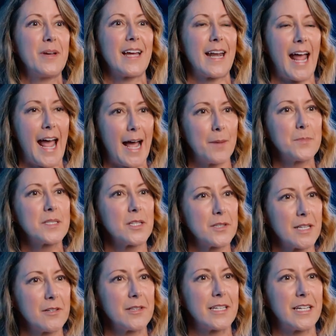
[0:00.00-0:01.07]
can
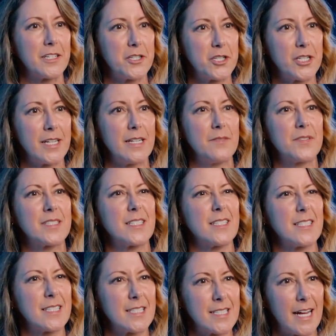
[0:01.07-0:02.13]
absolutely achieve
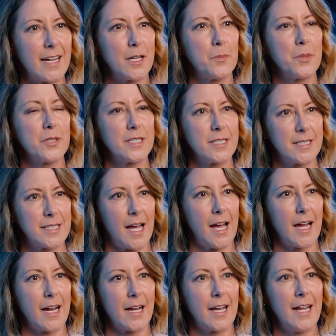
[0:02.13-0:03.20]
sustainable
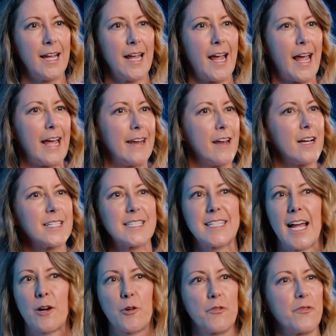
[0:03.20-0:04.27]
design and not
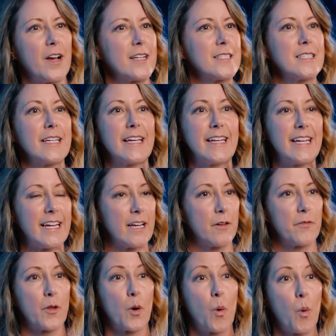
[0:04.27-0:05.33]
sacrifice any of
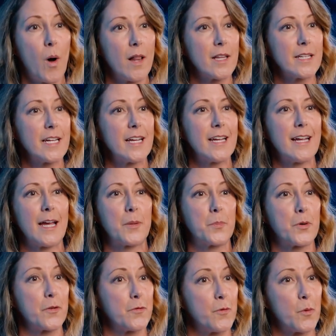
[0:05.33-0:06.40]
the quality and
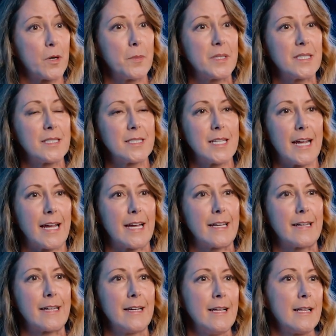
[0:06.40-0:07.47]
performance
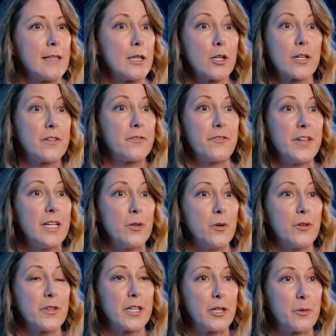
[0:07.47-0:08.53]
and look and feel
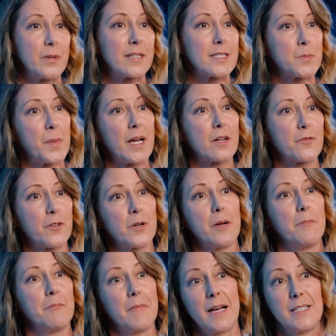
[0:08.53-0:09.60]
that you expect
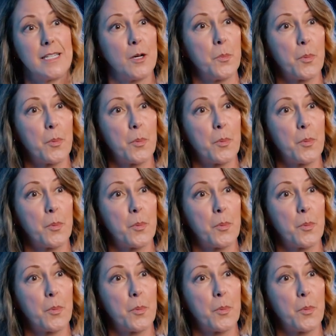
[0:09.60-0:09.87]
from a Dell